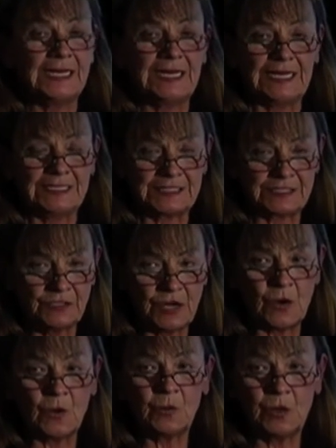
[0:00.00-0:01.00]
It's
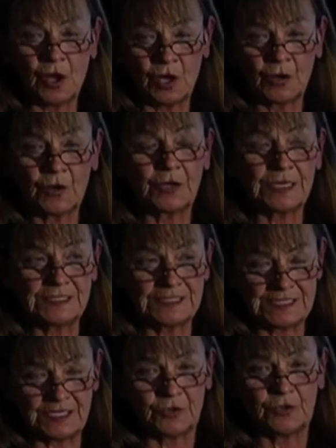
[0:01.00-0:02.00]
no longer
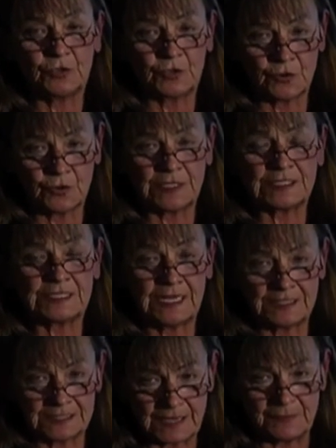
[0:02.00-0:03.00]
considered current
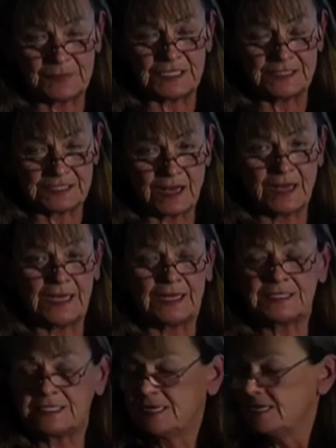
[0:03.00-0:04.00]
accepted
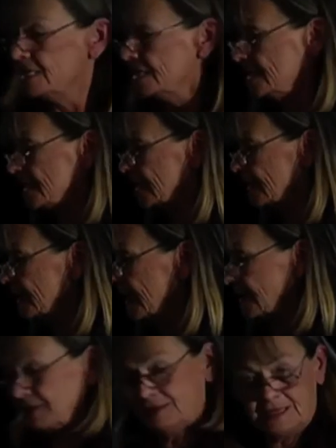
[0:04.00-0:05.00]
science
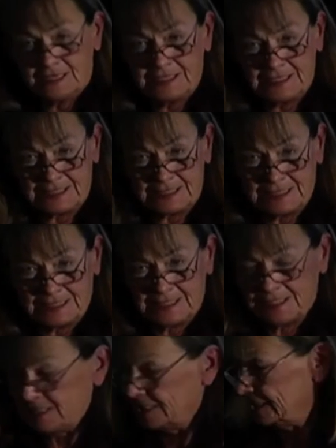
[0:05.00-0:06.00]
that this
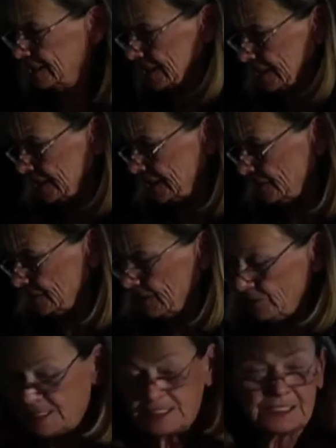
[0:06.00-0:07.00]

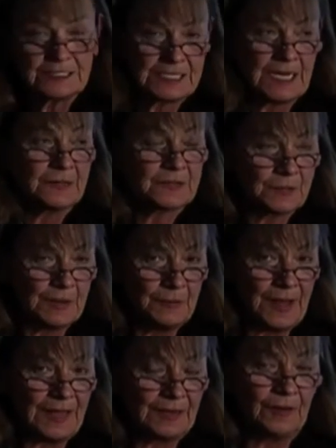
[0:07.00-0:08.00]
risk assessment
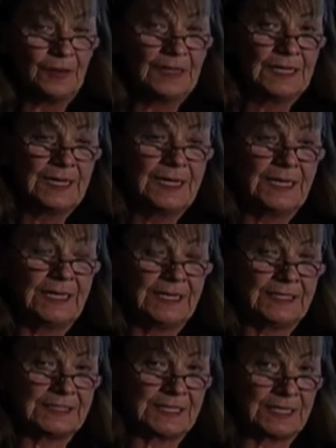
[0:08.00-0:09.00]
model
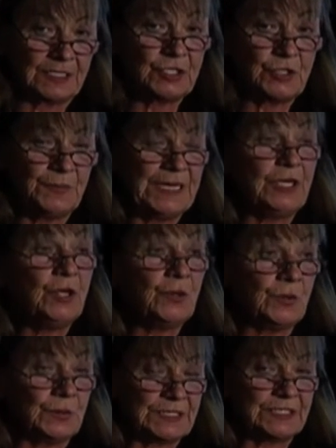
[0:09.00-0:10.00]
is to be
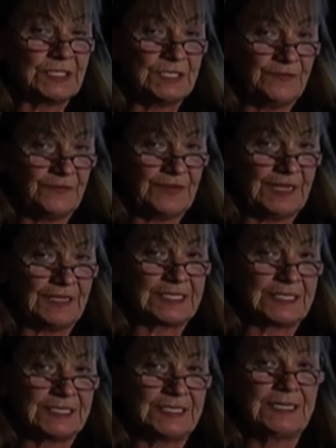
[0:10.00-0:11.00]
used to
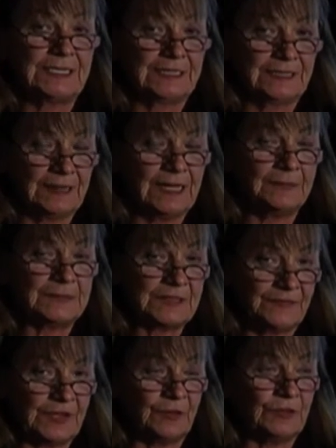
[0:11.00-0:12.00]
defeat claims
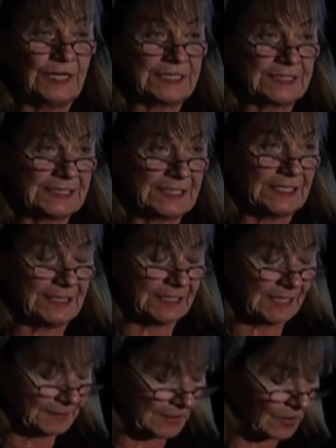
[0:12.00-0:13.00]
of illness
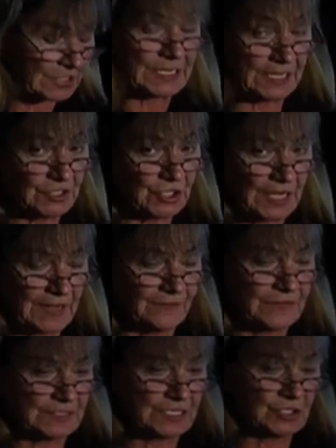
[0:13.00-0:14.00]
or to
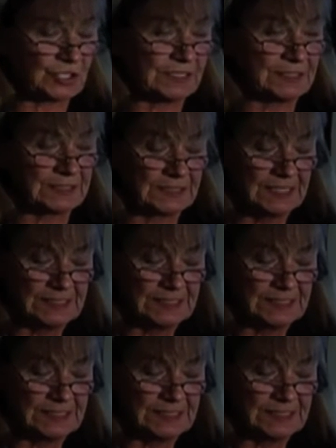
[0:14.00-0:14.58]
educate physicians.